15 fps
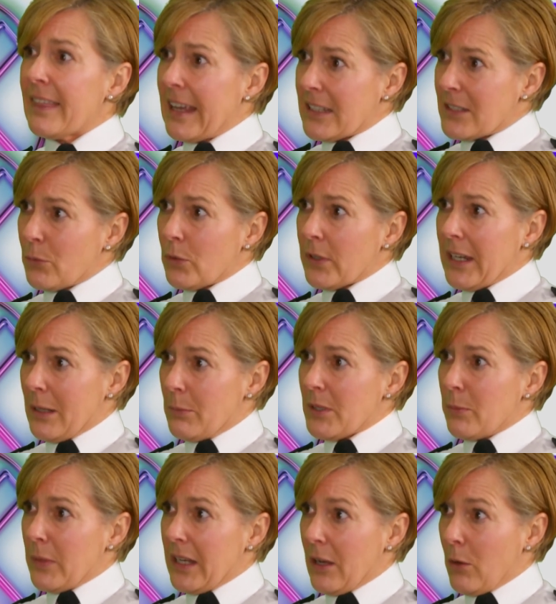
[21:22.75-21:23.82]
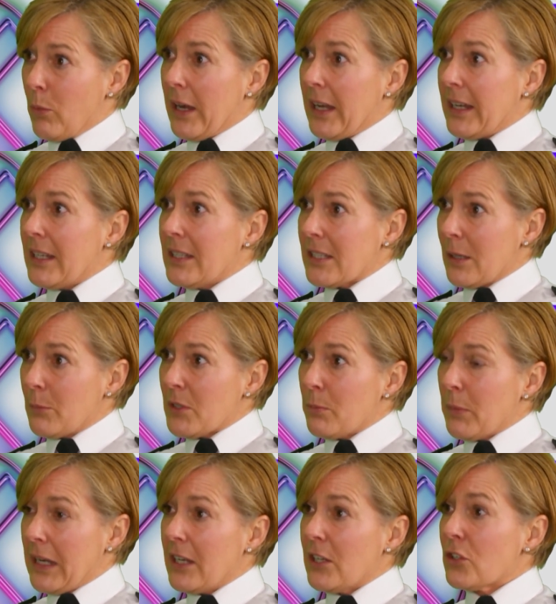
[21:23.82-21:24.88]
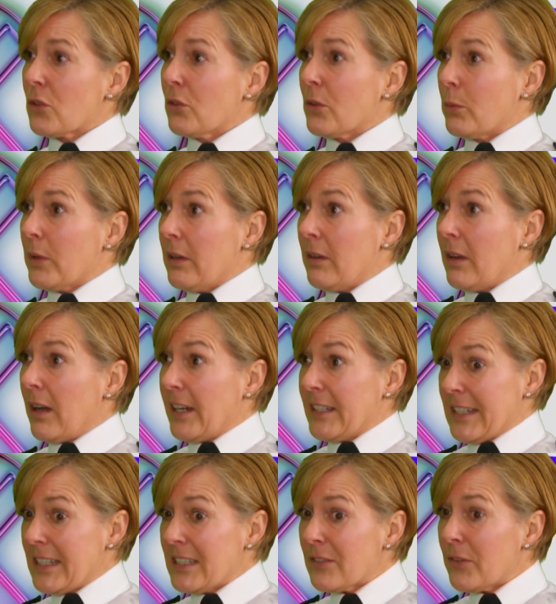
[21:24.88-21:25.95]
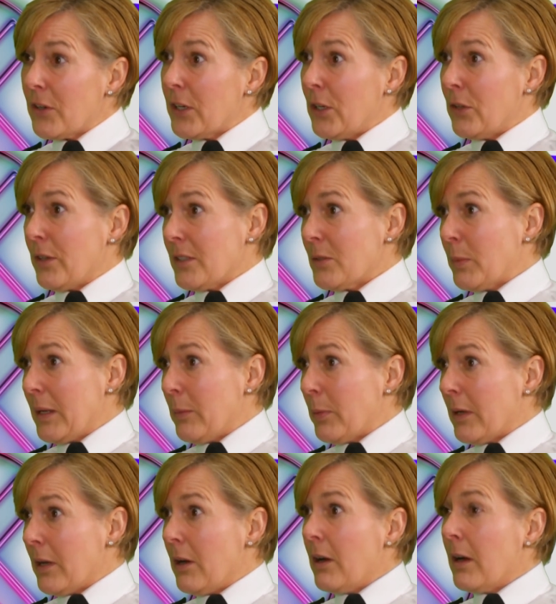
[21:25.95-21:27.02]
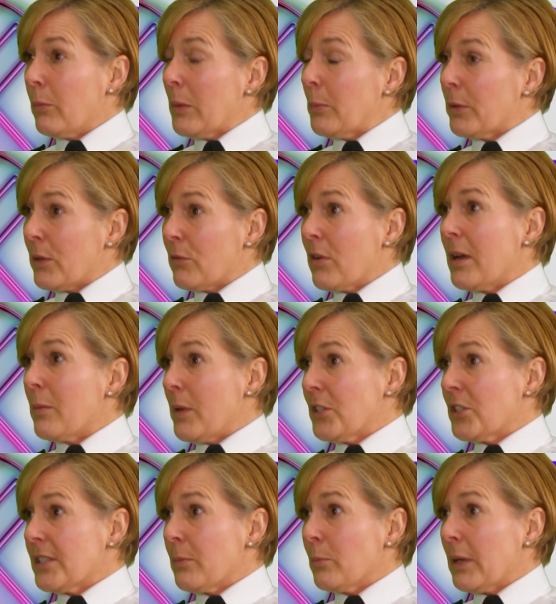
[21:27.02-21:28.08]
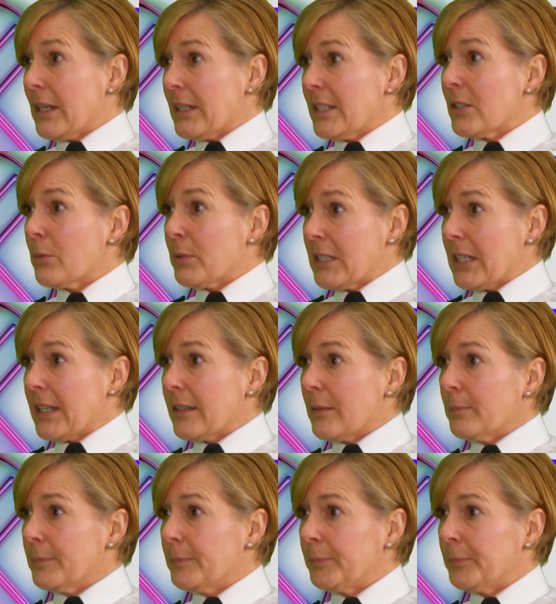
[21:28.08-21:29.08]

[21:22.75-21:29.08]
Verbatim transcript: That's what keeps me awake in terms of making sure that we identify who those people are and we put the right measures in place to protect them.